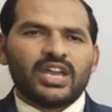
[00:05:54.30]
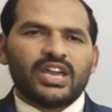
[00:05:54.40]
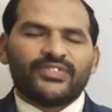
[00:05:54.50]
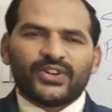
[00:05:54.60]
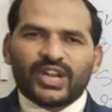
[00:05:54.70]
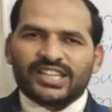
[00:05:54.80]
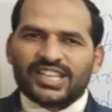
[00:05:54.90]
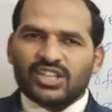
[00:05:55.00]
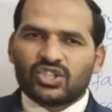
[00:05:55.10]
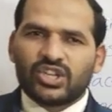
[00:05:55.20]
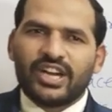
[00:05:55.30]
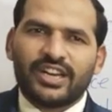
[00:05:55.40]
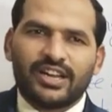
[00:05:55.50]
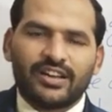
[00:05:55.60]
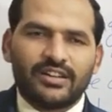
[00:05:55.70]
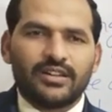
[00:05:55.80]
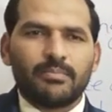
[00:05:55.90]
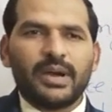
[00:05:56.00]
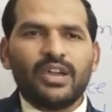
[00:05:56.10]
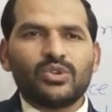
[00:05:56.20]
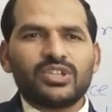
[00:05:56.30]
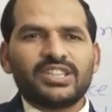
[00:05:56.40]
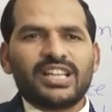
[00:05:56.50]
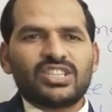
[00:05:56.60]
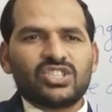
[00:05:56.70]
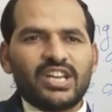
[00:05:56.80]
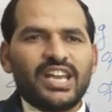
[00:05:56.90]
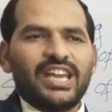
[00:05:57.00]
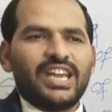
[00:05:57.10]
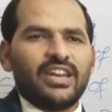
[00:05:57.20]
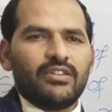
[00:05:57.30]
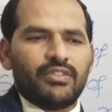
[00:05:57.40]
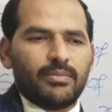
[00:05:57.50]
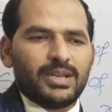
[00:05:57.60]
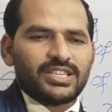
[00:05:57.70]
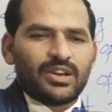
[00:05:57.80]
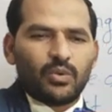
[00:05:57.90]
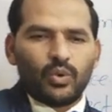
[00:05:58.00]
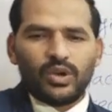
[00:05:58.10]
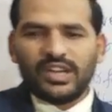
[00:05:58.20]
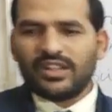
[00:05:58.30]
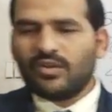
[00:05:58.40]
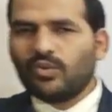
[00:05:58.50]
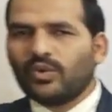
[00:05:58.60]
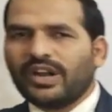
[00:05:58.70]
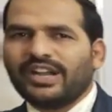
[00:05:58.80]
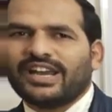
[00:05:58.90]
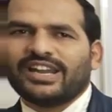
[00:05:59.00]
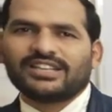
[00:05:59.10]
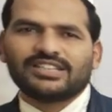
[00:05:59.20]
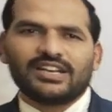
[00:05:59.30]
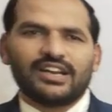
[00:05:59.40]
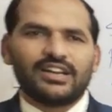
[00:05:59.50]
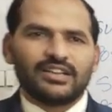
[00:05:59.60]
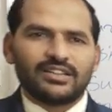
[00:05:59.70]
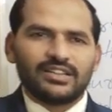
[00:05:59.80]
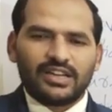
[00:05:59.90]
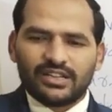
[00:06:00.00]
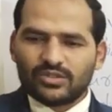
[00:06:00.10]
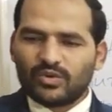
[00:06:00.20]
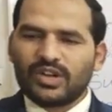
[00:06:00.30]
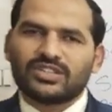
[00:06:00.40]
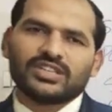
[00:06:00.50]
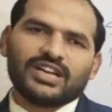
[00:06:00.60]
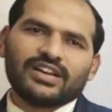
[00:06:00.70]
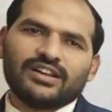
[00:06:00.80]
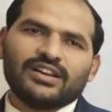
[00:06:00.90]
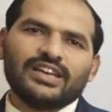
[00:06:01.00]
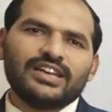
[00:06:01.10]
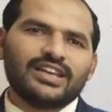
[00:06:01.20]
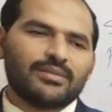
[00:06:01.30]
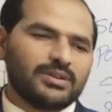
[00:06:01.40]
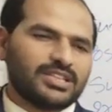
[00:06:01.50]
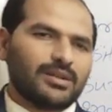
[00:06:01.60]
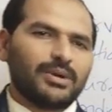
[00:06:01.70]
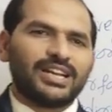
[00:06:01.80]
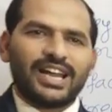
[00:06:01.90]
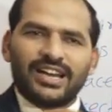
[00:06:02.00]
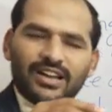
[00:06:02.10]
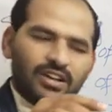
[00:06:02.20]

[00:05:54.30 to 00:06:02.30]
If you take the chain, by using the chain we measure only the one direction, right, that is one side linear measurement, and